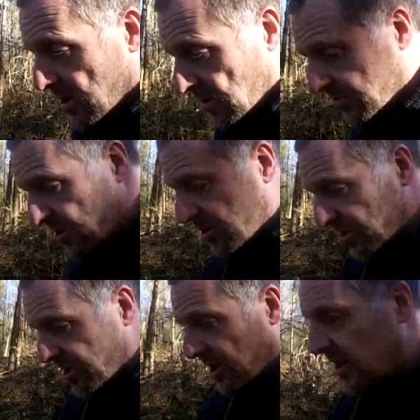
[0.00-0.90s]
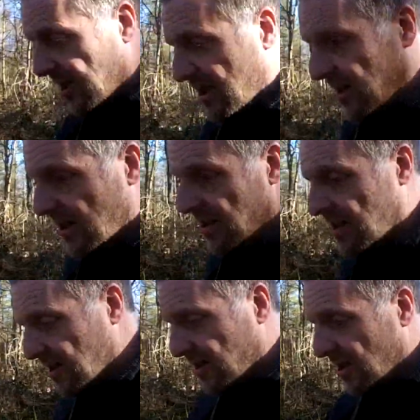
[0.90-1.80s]
I'm just uh,
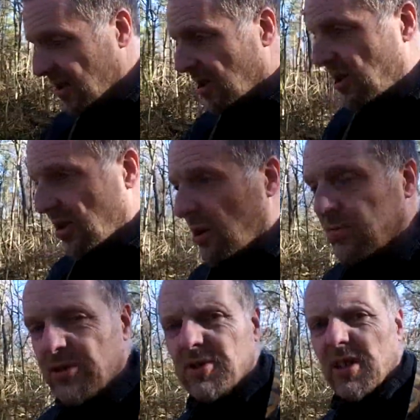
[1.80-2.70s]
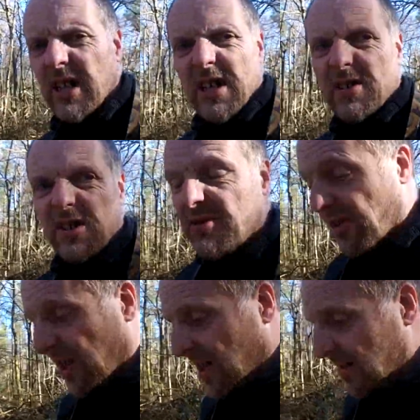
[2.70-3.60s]
I'm just gonna acid
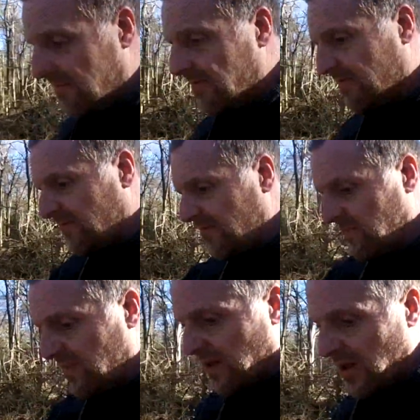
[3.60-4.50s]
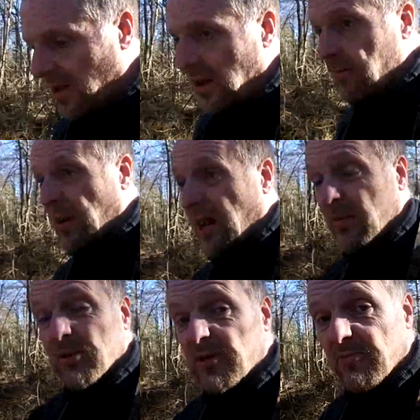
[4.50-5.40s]
treat it and paint
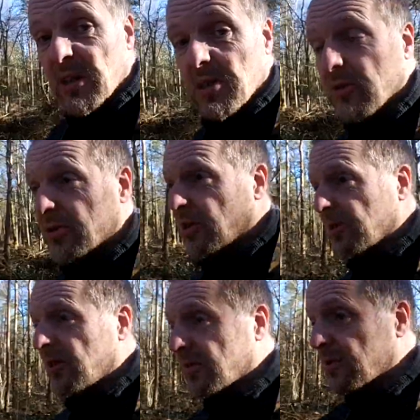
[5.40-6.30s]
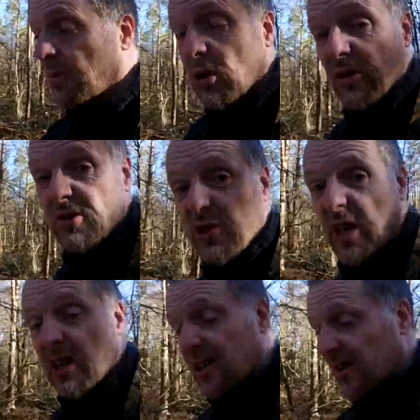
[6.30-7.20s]
it with some red oxide some high
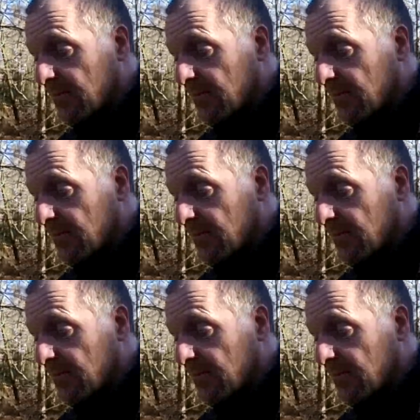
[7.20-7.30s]
zinc